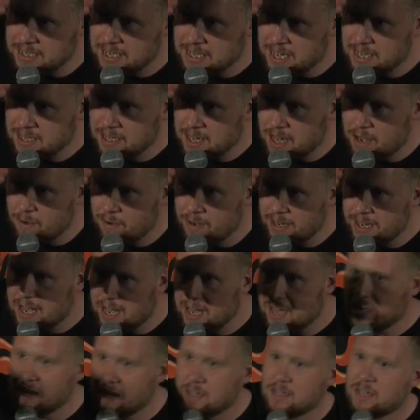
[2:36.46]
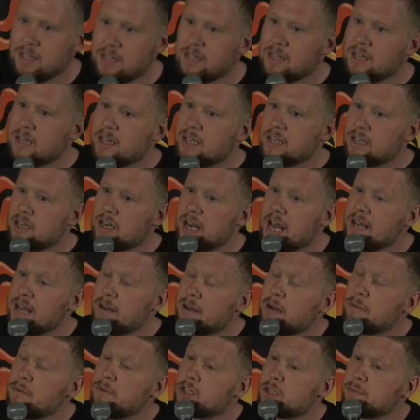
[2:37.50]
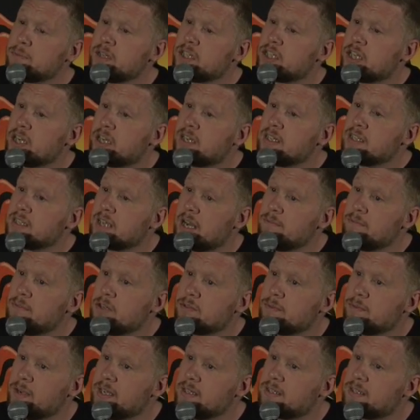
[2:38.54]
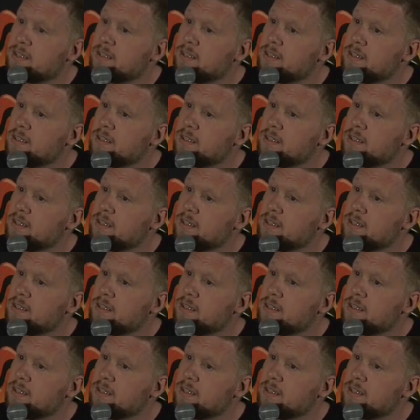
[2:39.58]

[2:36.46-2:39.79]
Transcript: And how are you? You're right. How was your missed chicken sandwich, mate?